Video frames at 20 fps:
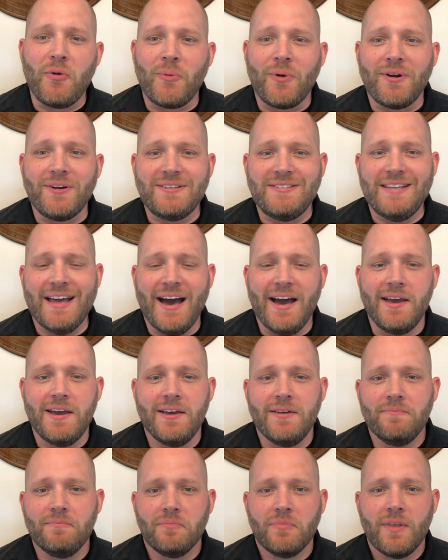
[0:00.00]
word
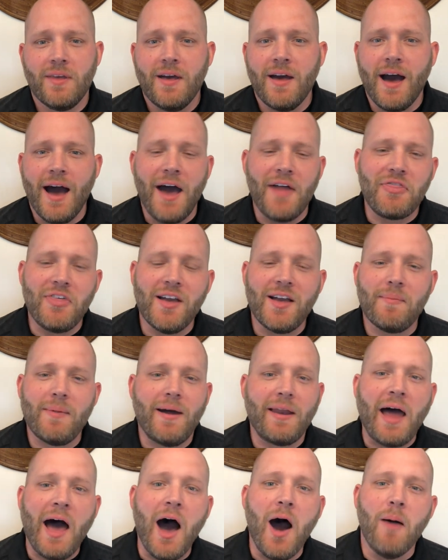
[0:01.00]
diet, I think about
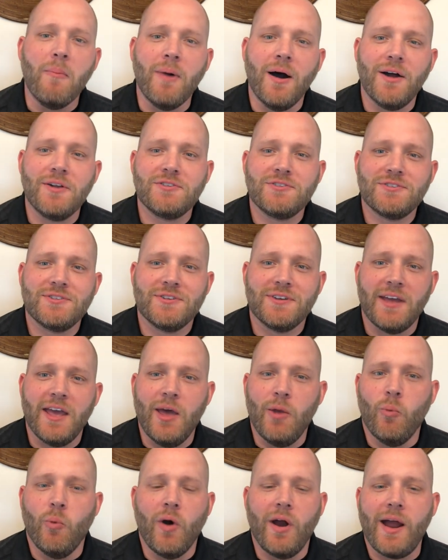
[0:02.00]
how much
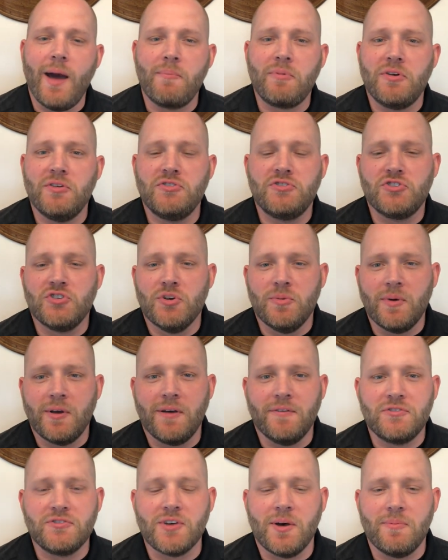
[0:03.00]
and what I'm consuming of
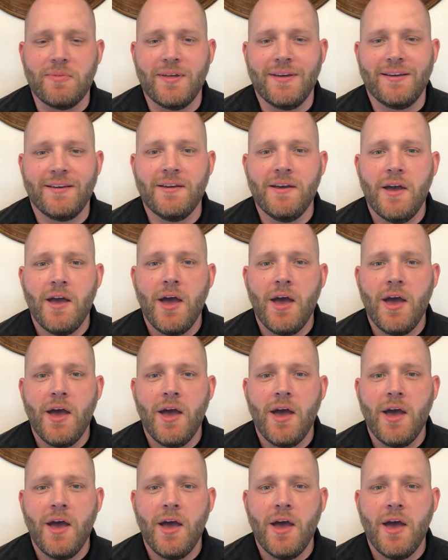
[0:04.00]
something,